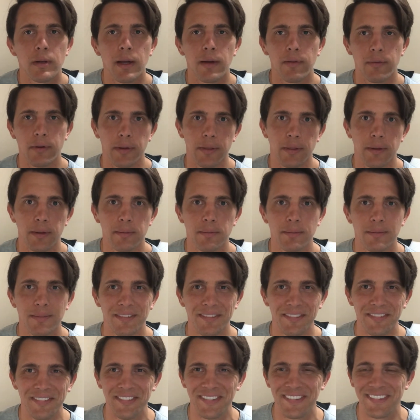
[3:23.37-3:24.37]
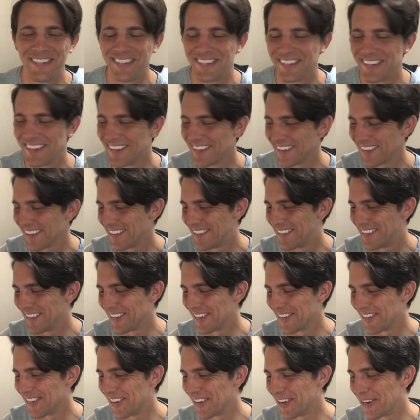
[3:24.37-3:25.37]
everything, I
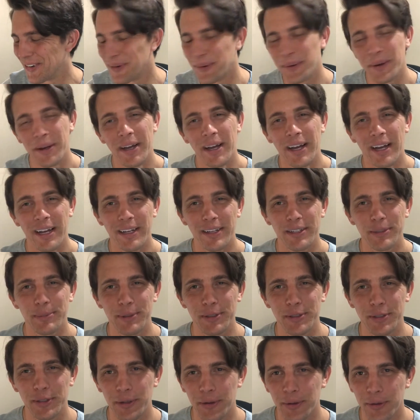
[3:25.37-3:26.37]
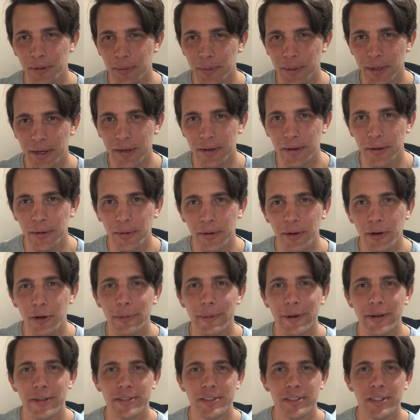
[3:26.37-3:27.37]
especially don't know what I don't know
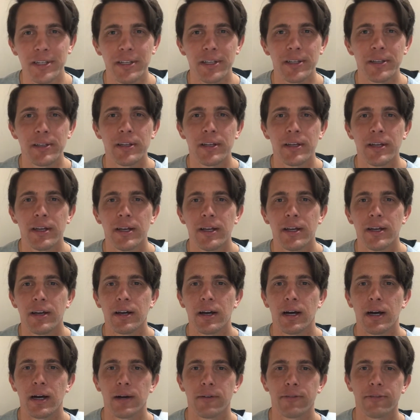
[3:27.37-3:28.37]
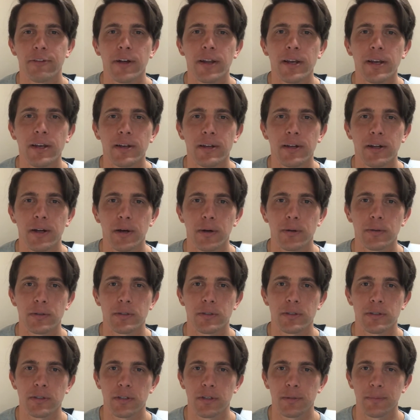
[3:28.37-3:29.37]
about singing, finding a
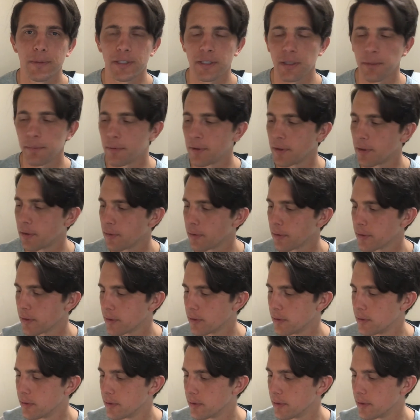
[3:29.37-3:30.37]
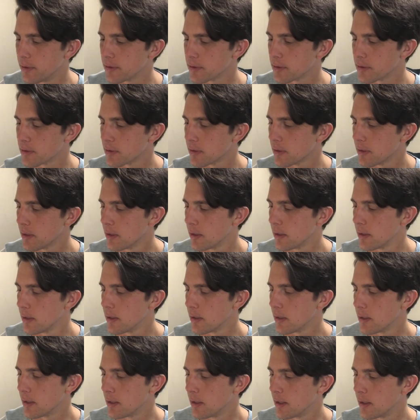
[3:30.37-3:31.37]
coach is going to be something critical in this.
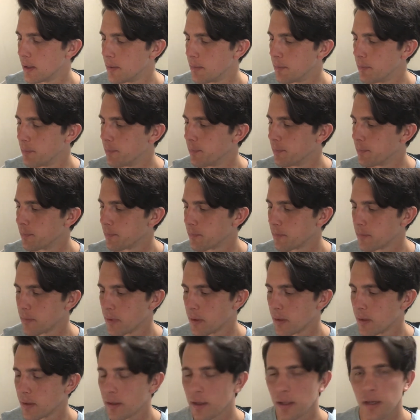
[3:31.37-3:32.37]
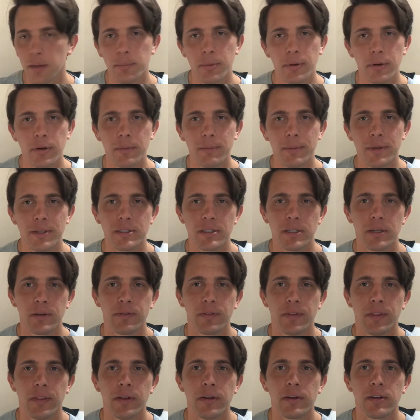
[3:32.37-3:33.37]
Kind of putting
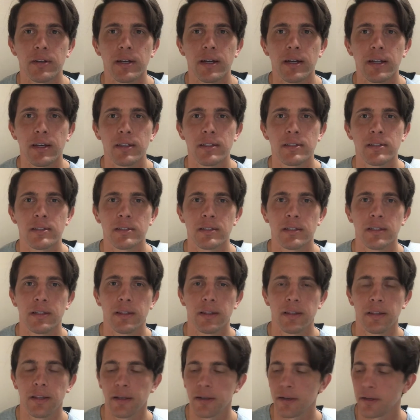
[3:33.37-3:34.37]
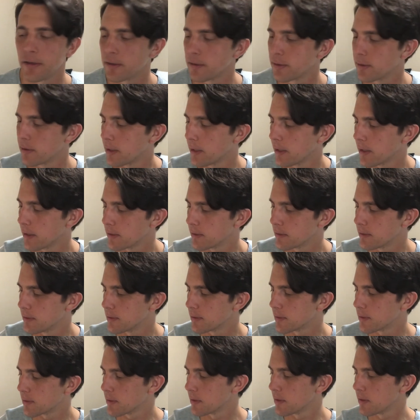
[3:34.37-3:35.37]
myself in their guidance, in their
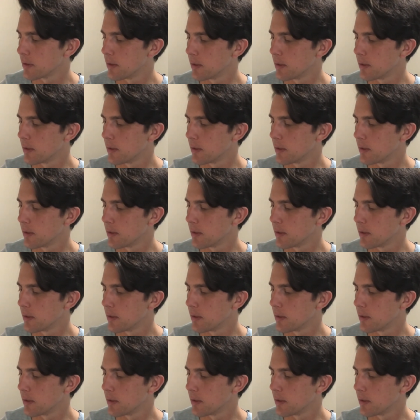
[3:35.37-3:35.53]
hands,